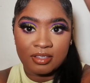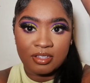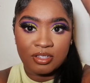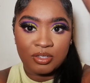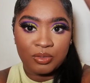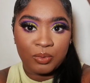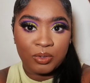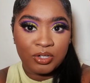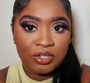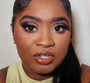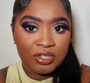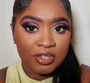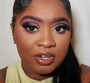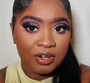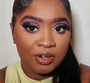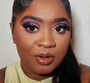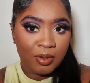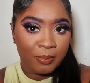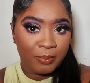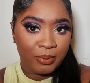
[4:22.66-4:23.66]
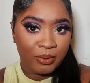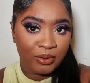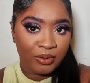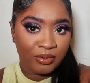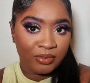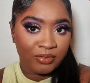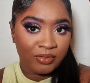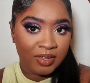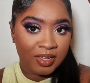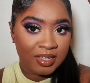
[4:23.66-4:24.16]
swatches are not
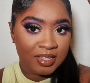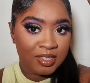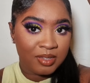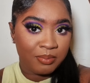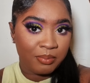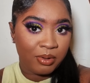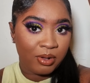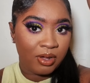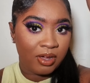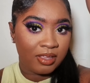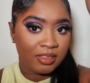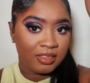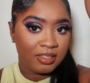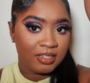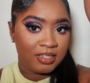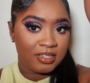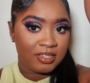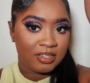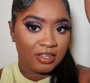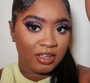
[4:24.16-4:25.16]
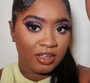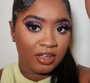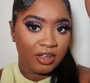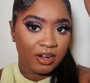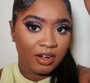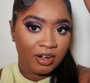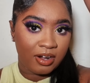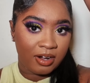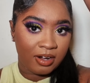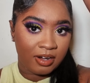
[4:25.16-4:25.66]
perfect, but these
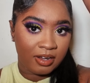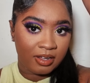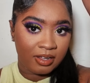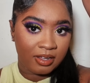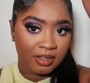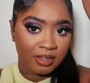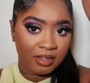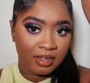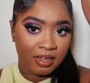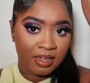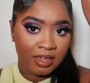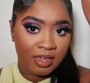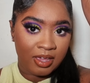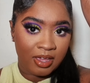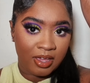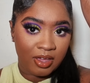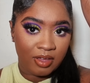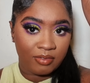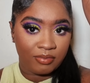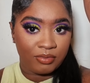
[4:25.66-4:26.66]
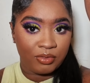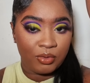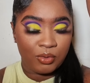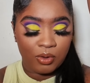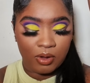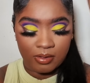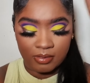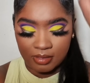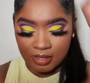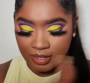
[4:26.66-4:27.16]
are a few
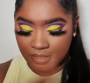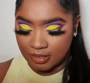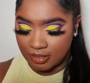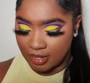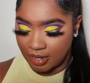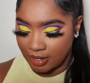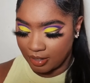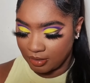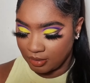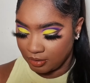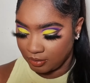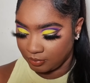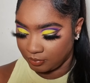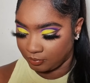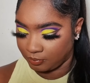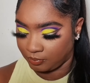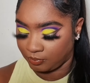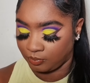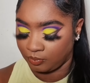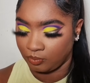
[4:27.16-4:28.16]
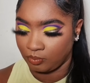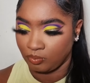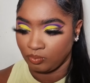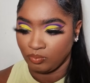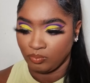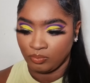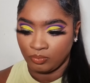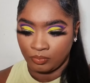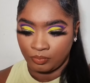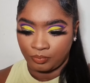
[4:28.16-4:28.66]
on that side.
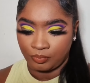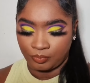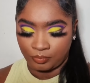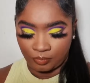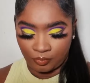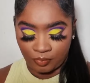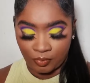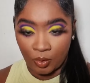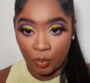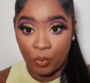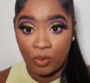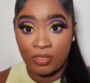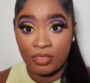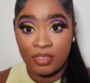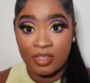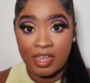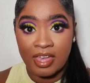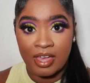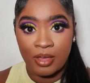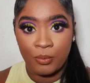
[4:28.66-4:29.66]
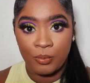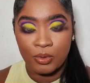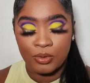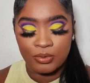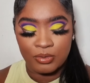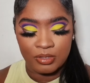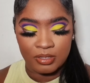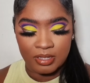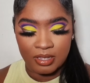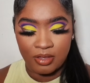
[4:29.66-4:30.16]
One thing I will
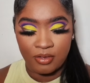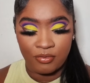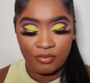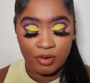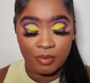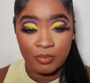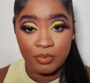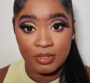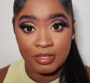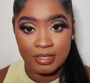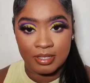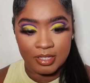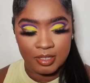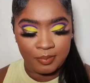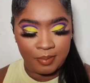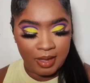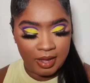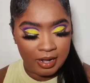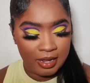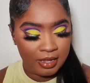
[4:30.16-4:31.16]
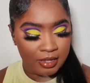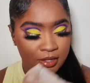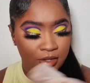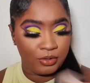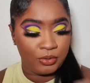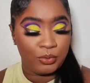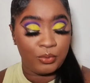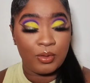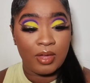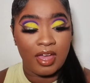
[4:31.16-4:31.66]
say from using this palette, you
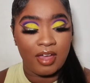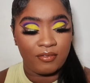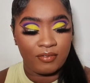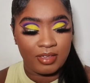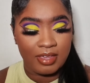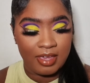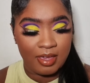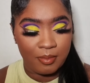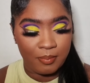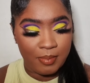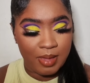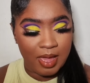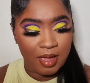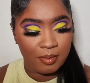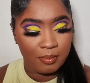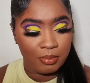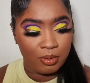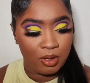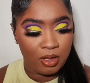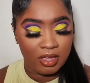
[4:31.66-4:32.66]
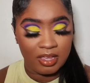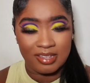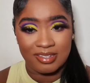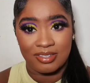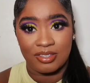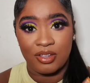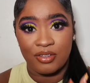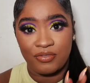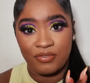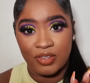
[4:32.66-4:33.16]
do have kickback, but it's
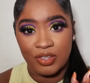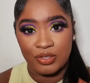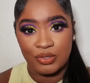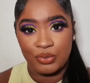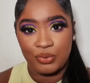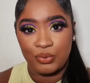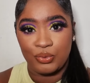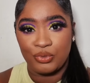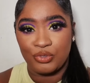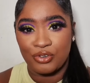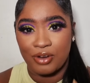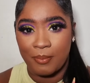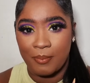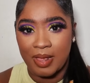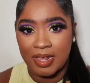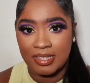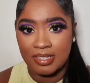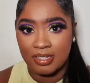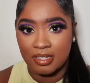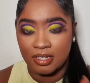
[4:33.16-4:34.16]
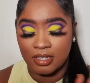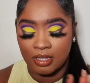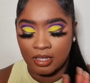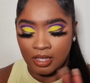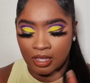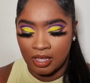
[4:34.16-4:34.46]
nothing too dramatic.